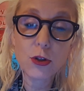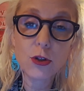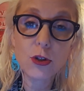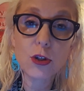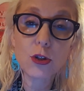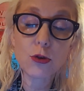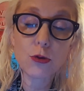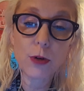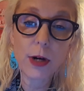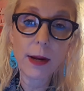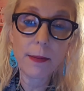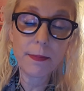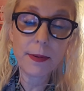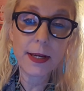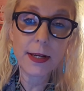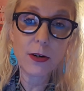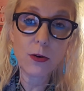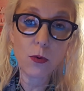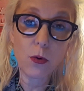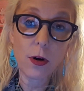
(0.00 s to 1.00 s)

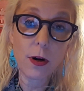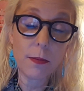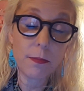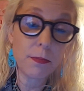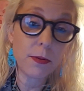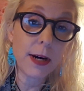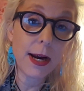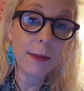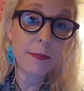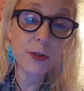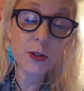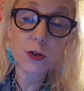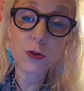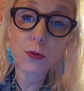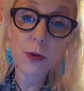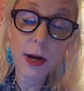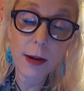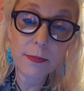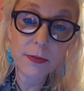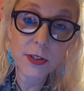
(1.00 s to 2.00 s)
decrepit or perhaps
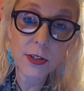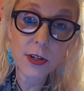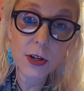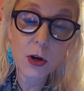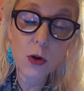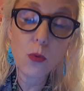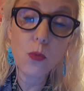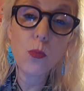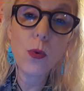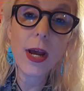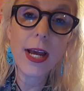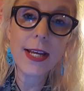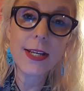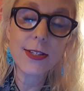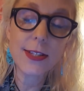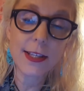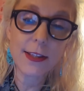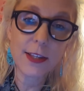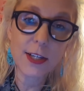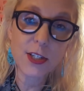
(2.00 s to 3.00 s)
corrupt
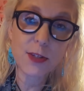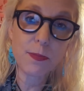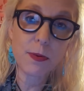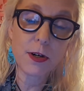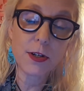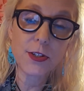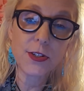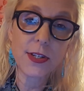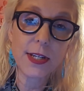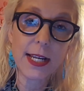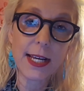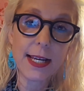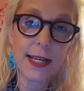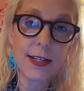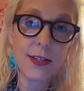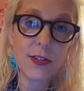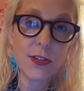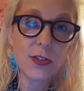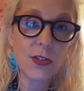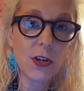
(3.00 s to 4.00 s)
ways that this person
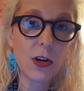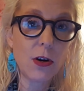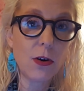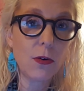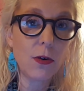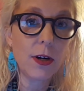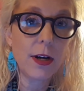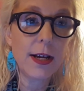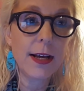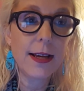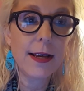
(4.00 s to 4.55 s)
is. So